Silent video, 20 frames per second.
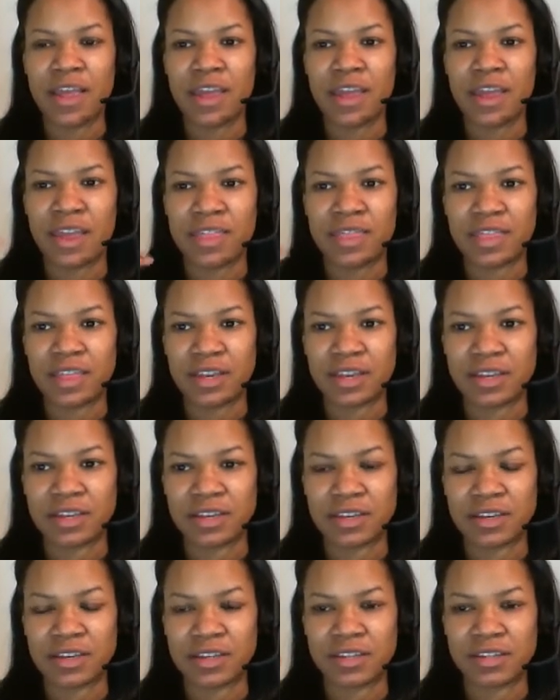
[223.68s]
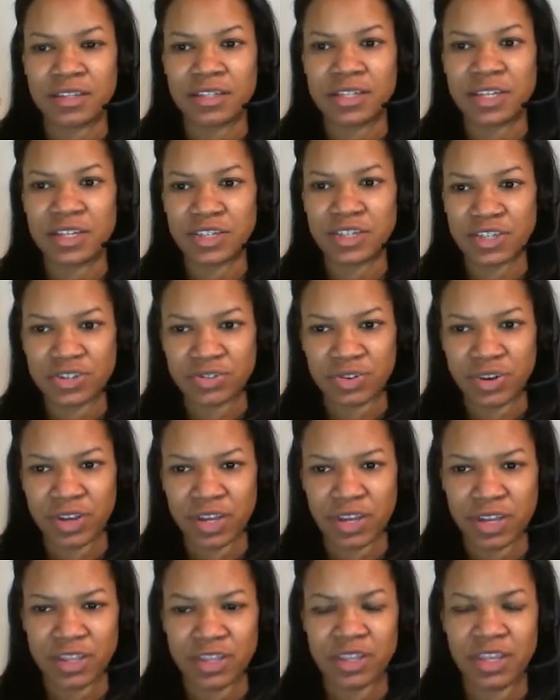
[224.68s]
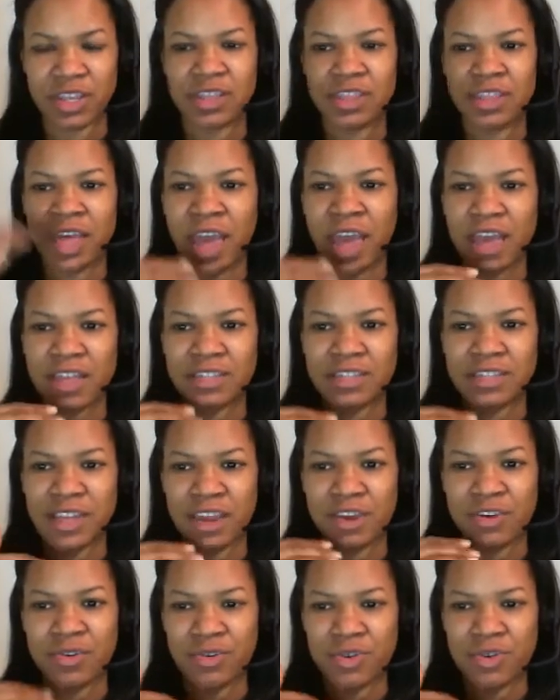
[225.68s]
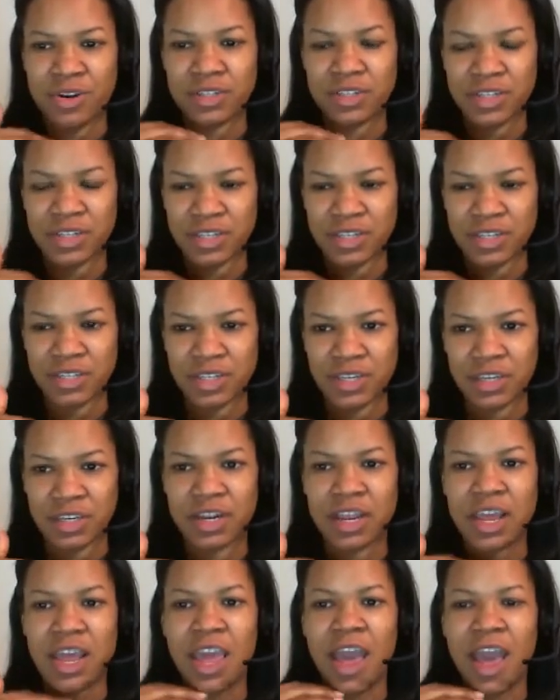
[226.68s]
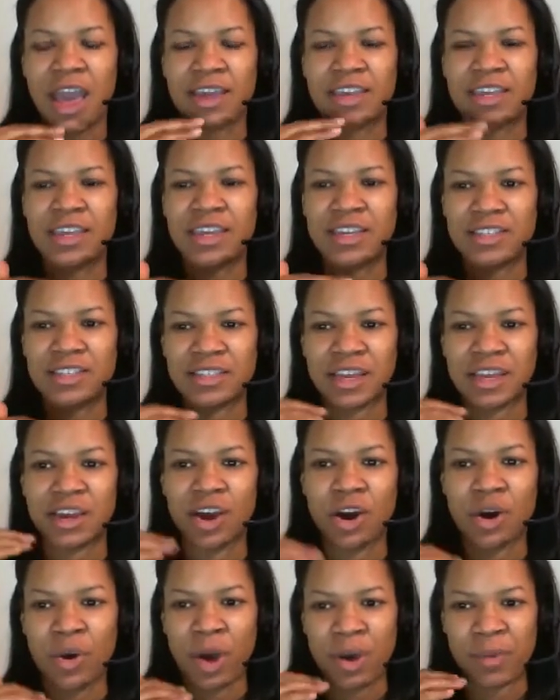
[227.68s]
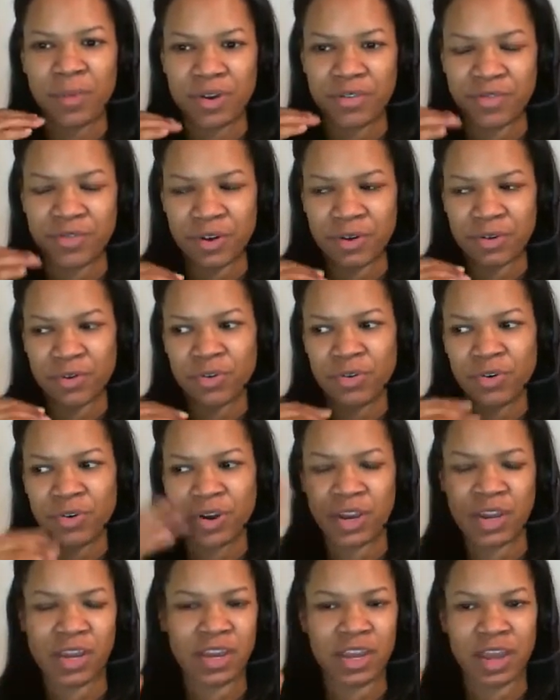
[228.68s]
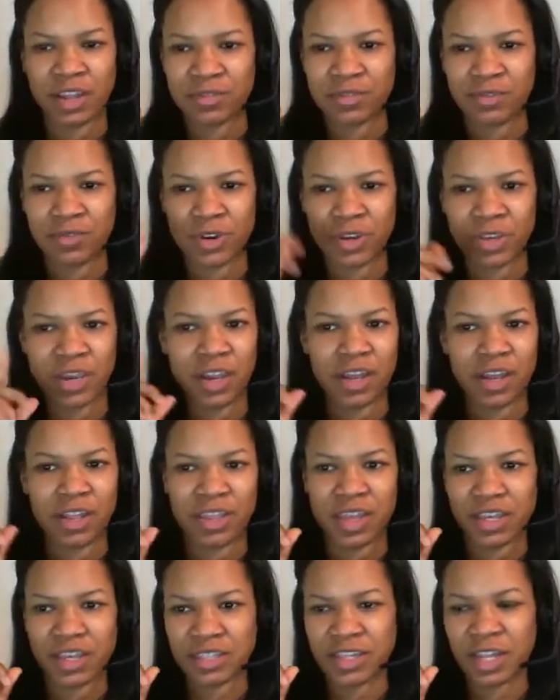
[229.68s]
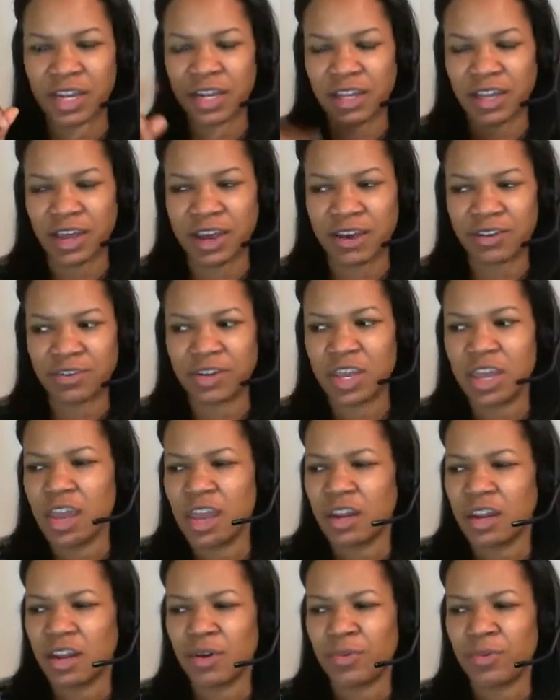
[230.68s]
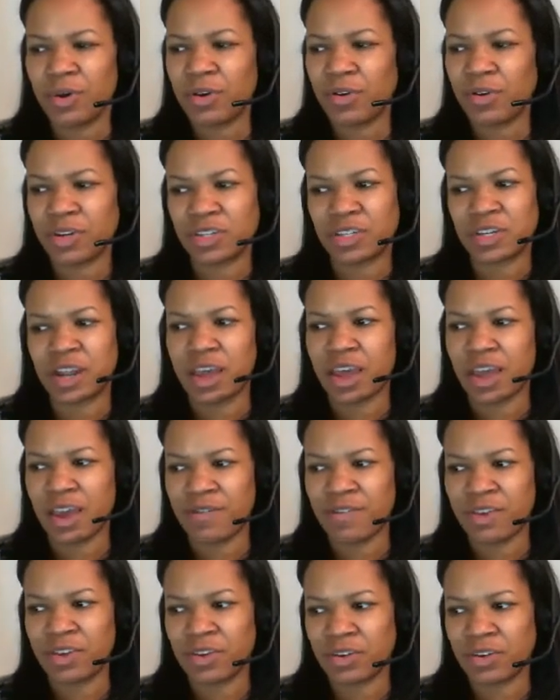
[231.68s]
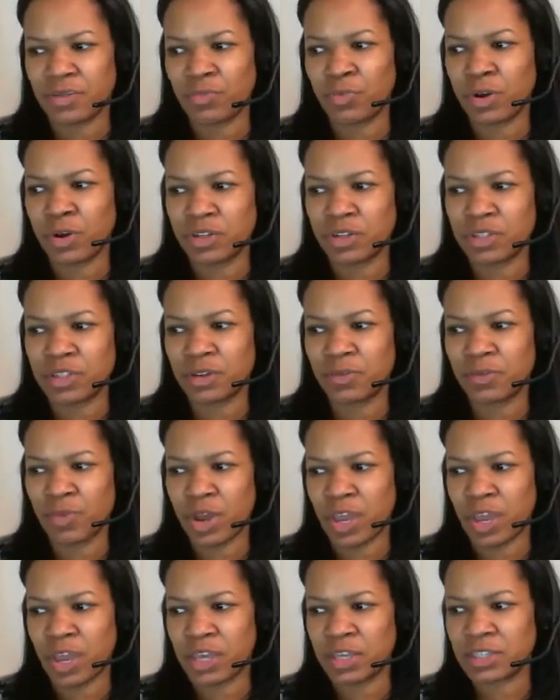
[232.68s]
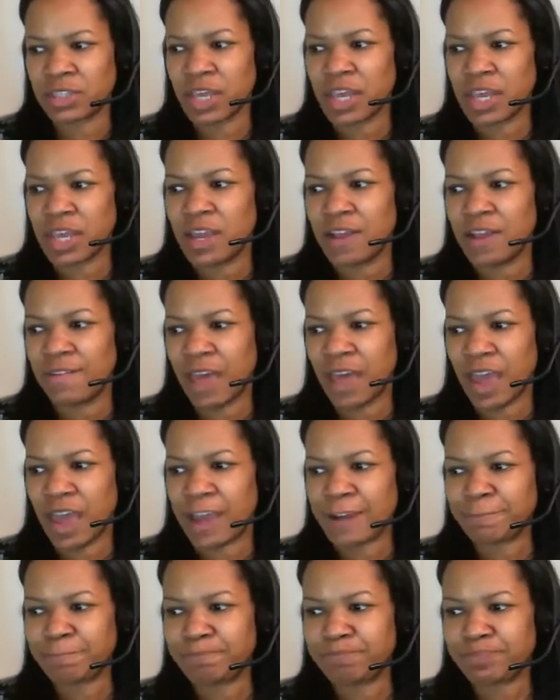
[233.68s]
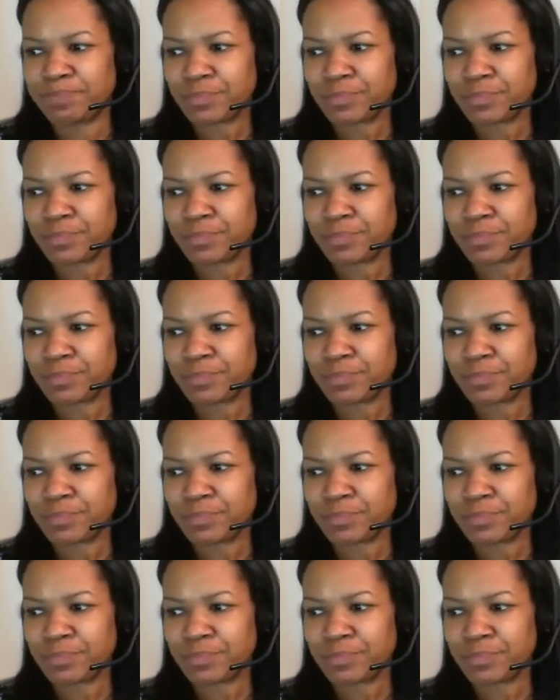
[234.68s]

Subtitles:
in the district that state court sits in. I can't say, oh, I want federal court in California. That's not allowed. Now, one question I have here, what are some ways that